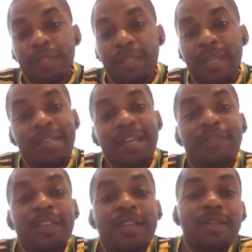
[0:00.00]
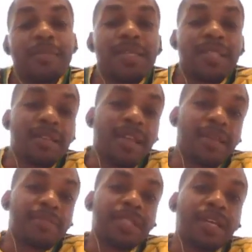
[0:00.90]
Not having the best of
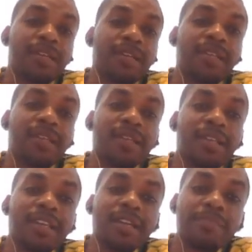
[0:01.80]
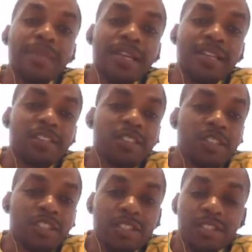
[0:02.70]
times. And I think Leon Bailey is
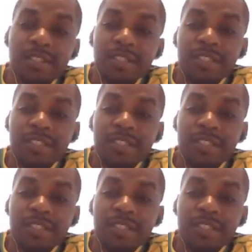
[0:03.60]
just,